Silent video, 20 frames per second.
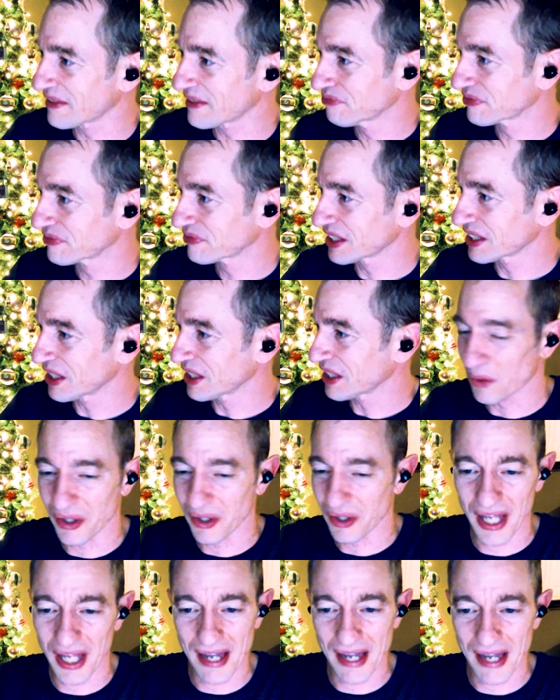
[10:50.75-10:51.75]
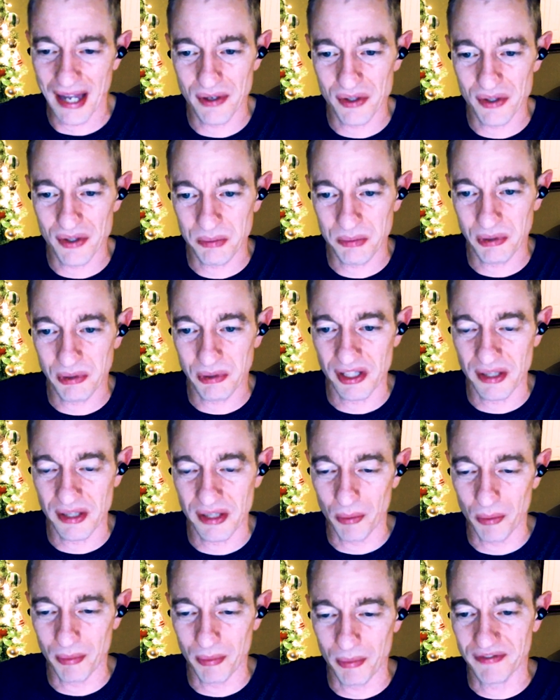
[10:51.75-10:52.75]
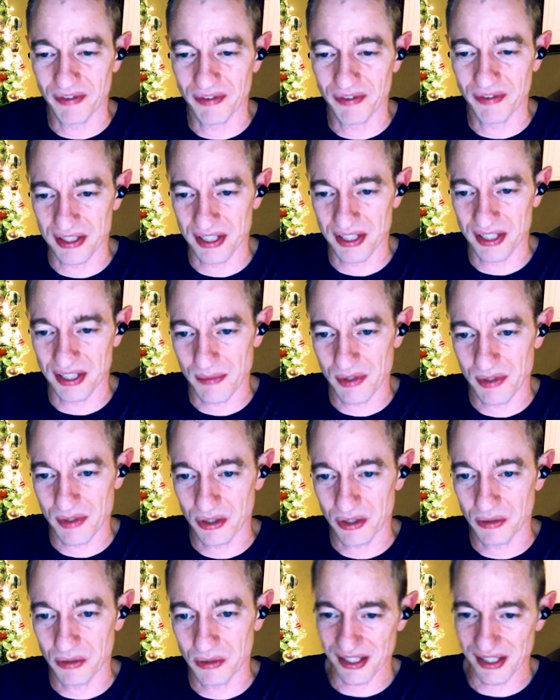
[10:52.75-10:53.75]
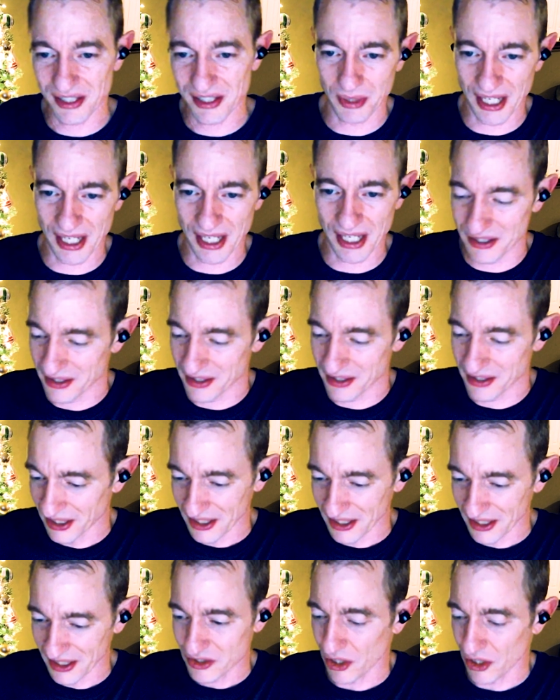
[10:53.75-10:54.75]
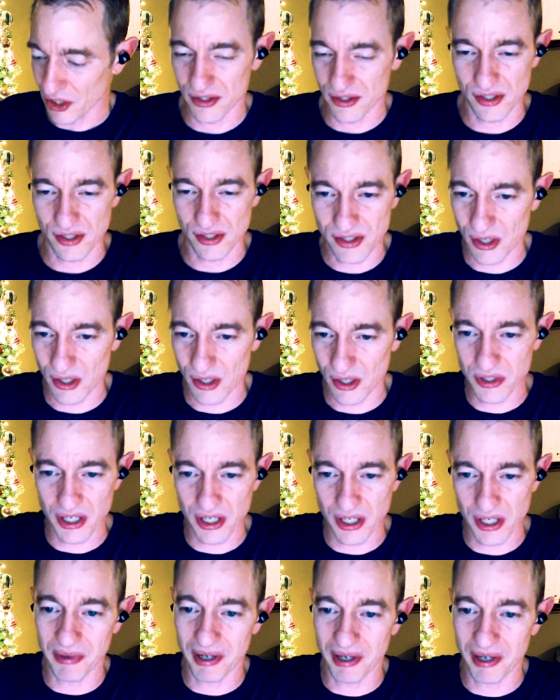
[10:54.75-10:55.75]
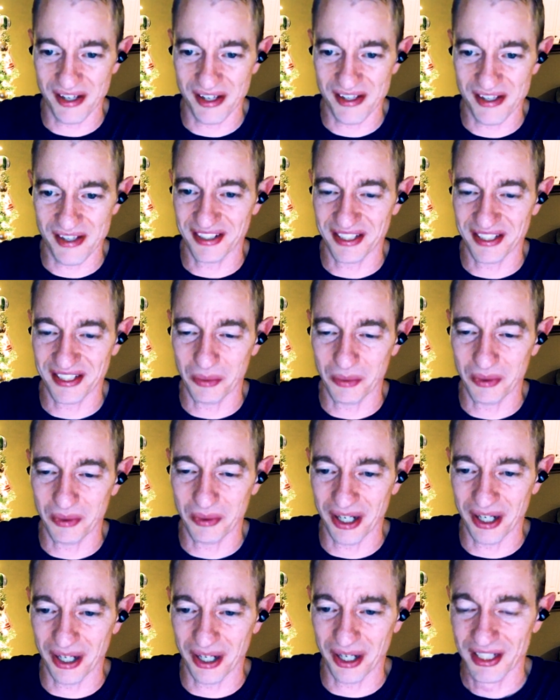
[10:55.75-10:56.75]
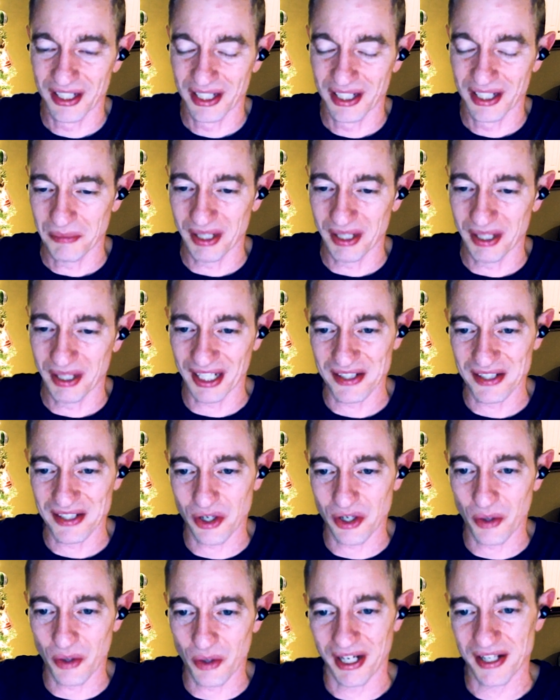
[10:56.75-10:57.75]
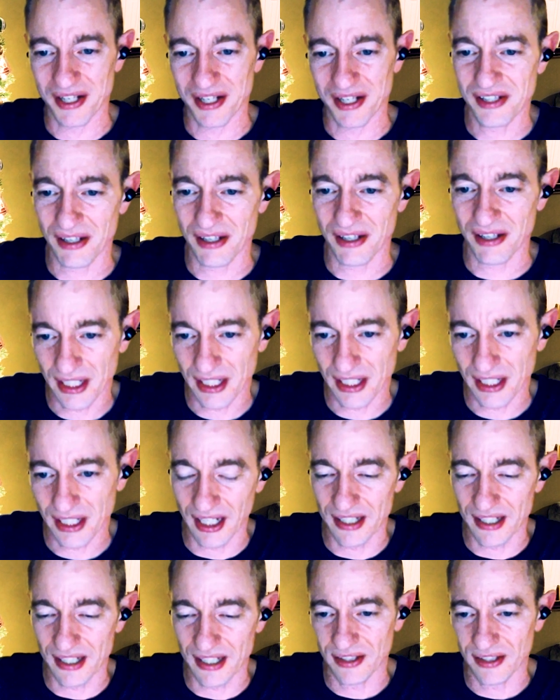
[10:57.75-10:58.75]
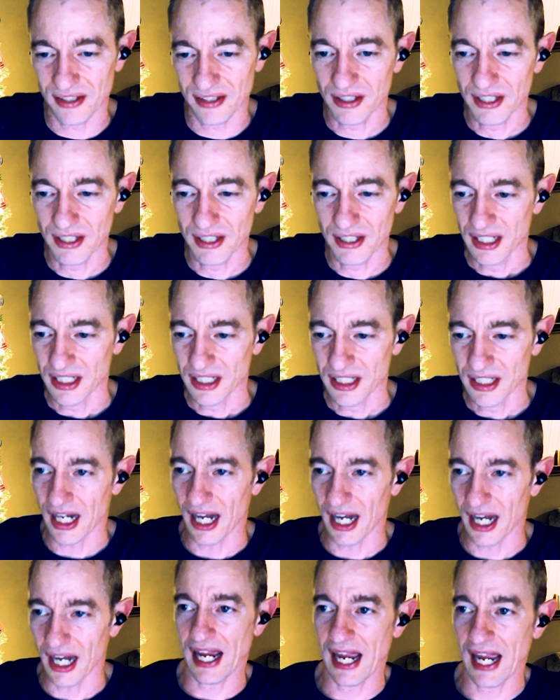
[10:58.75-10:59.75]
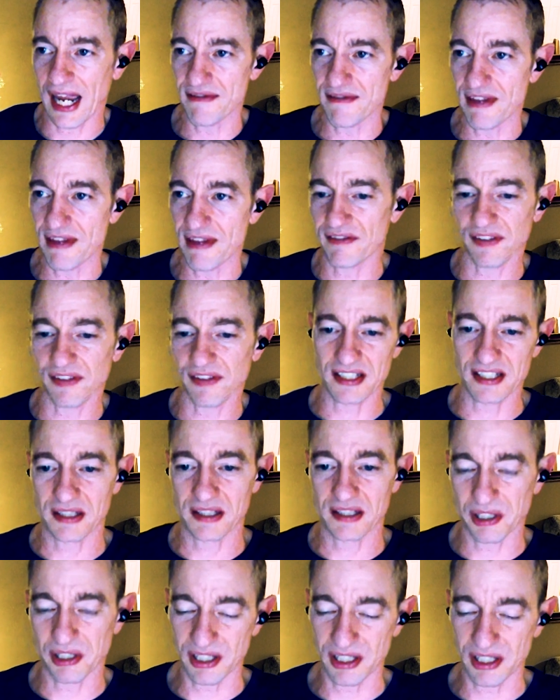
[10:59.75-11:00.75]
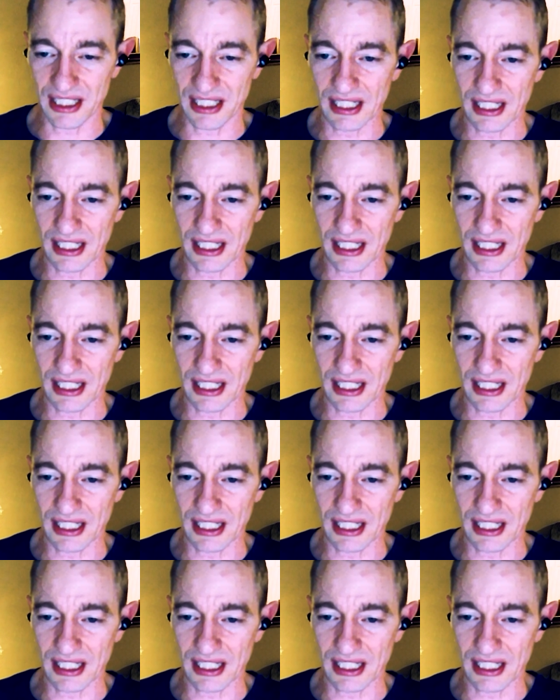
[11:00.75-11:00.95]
we'll have those spur of the moment fun times too, because we had tons of snow dump on us, and here we are making snowmen and stuff today. So you got to have that flexibility in